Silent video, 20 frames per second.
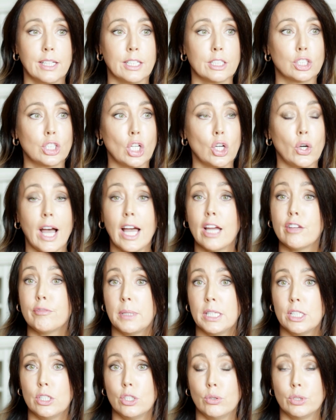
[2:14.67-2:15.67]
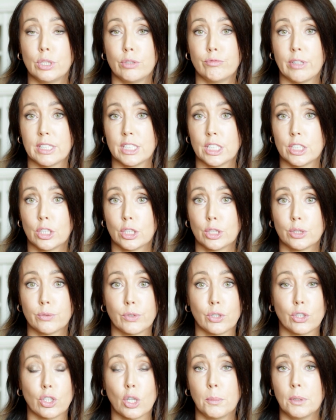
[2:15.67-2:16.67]
So I've been using retinols
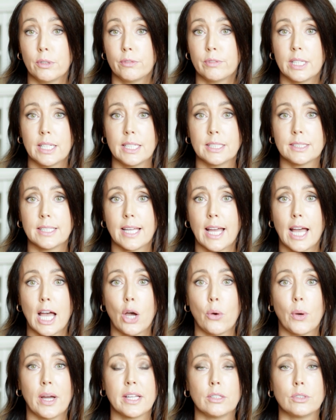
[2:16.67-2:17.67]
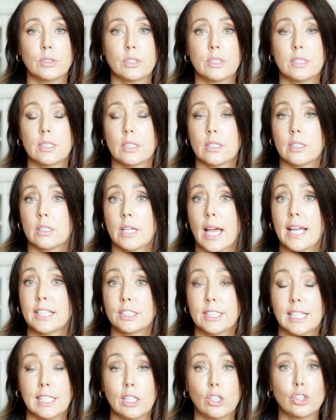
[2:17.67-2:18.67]
for a couple of years now. I used
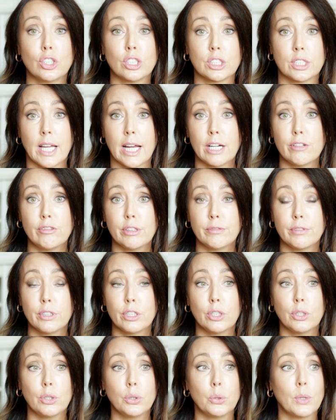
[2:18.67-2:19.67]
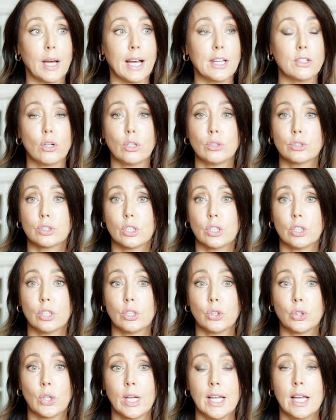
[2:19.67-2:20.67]
Estee Lauder's Night Review and
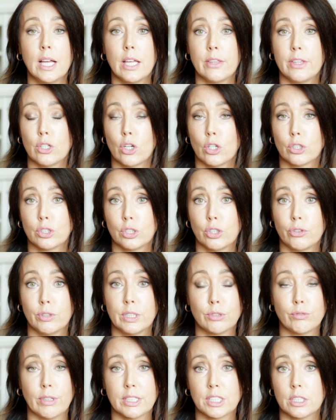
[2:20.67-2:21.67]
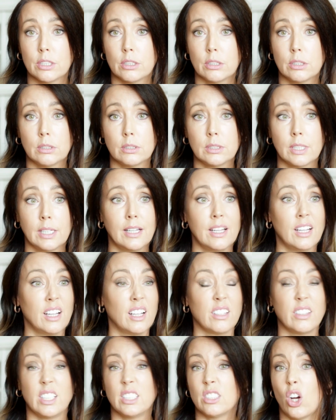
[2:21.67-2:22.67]
also The Ordinary's retinol.
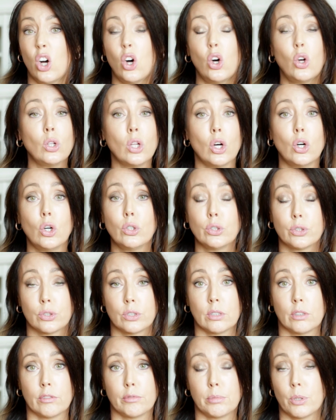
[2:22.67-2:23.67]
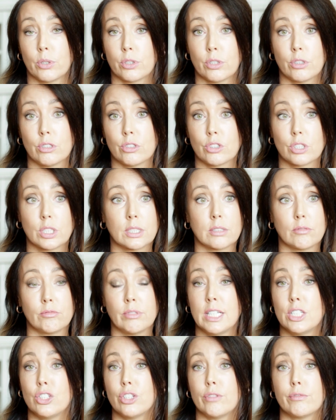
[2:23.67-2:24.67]
There's a whole host of products
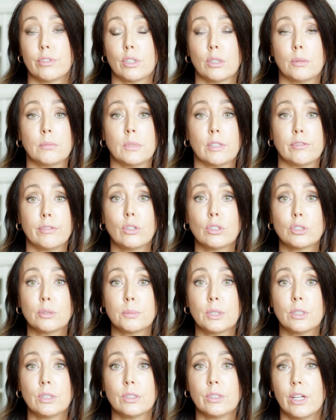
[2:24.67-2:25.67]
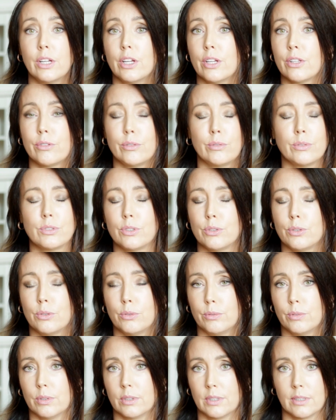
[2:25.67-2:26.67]
ranging from affordable through
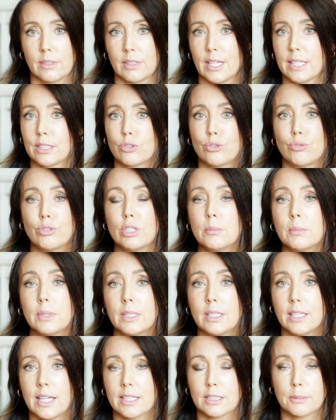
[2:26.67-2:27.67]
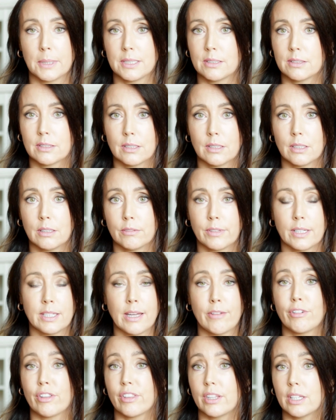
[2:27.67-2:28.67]
to extremely expensive and
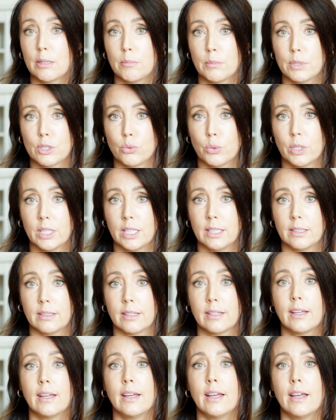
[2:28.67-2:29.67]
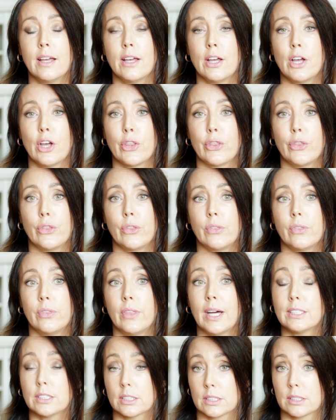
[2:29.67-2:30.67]
everything in between.
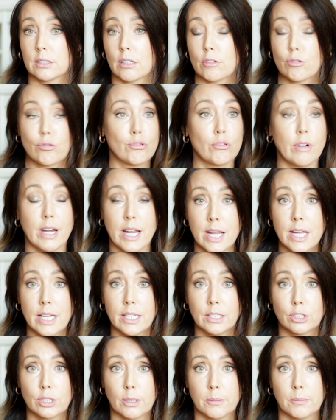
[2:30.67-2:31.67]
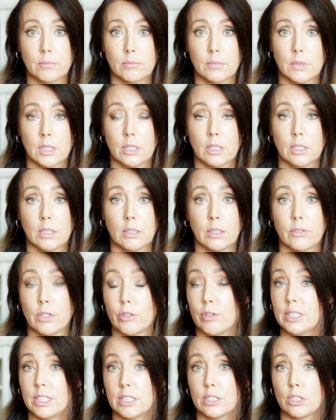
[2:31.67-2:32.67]
That's great.
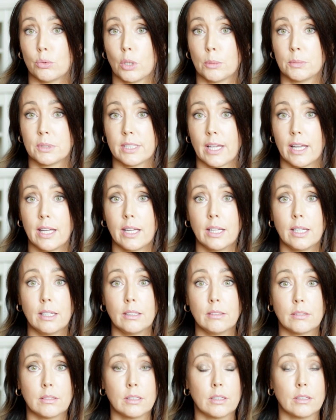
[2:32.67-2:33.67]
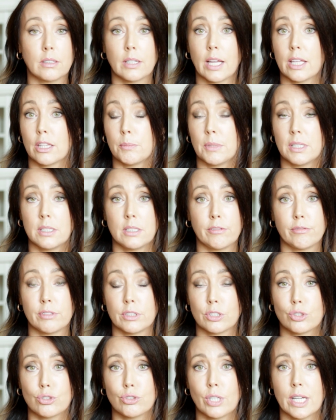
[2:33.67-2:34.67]
They're easy to obtain. You can get them in
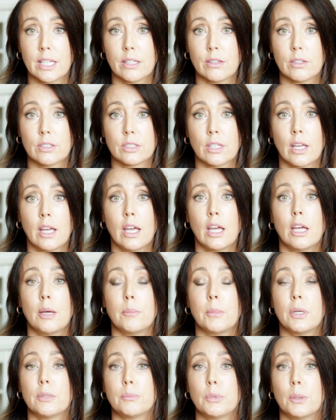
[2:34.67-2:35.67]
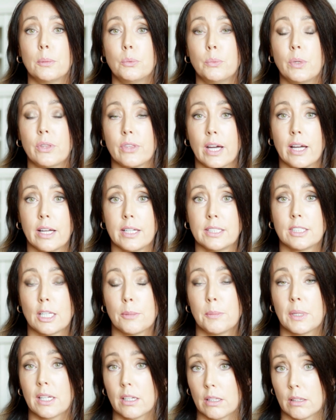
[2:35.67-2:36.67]
different strengths. But the problem with that is
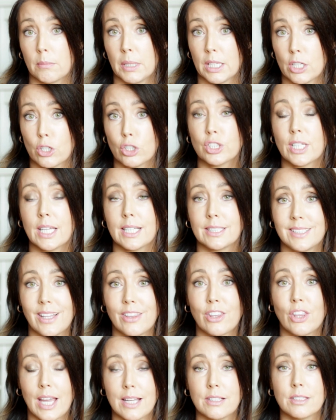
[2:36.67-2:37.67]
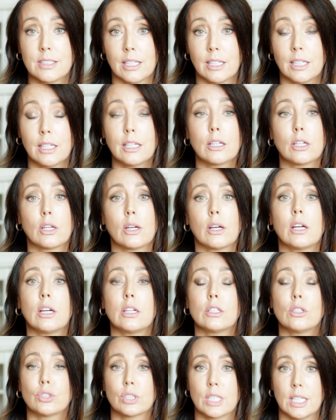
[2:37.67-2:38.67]
that because they're synthetic,
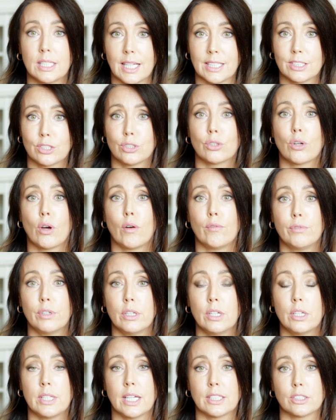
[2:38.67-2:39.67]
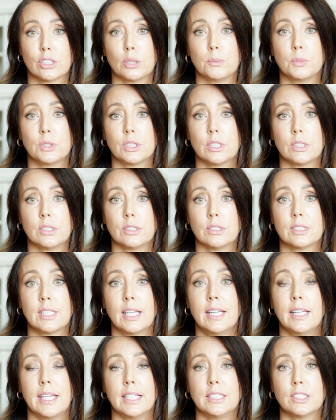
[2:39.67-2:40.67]
your skin has to convert that substance
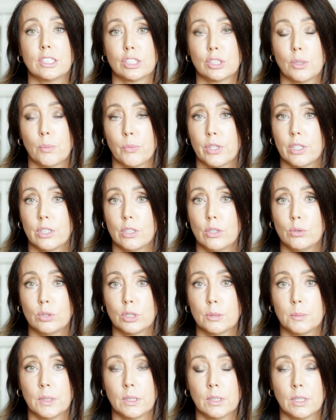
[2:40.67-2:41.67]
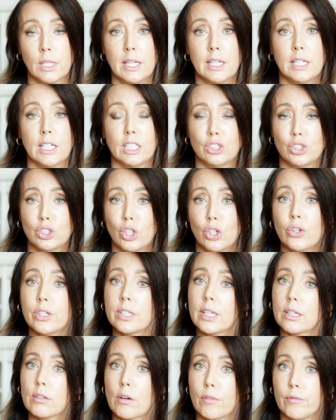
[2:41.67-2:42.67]
into something usable. And during
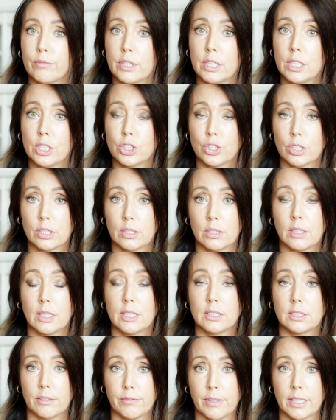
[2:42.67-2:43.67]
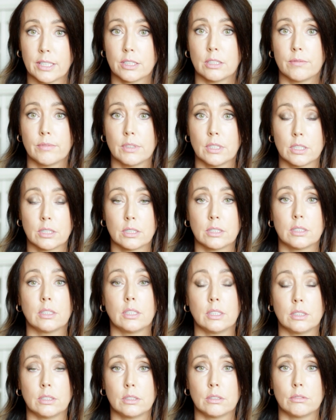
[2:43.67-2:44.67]
that conversion, its effectiveness
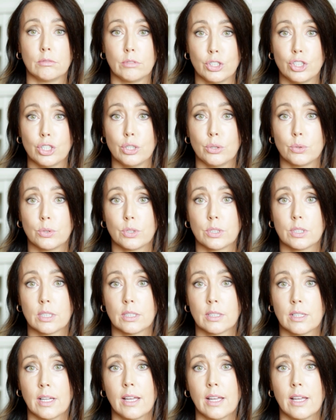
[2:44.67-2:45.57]
is reduced.